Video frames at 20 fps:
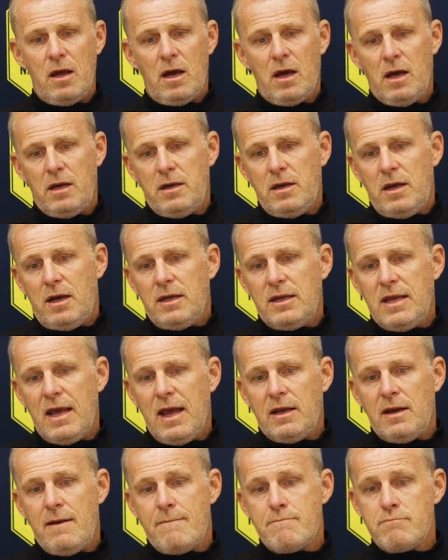And
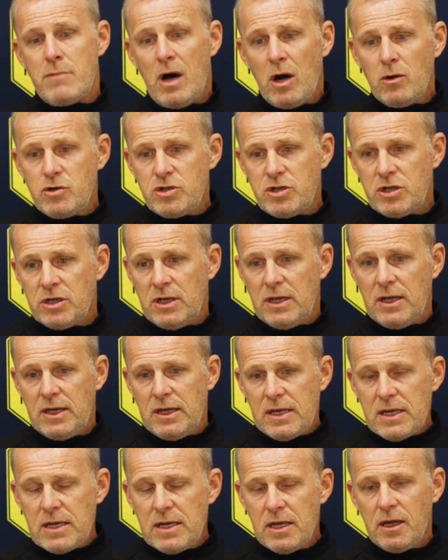again,
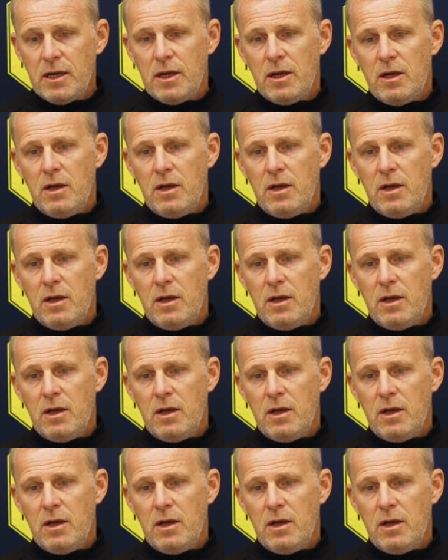emotionally,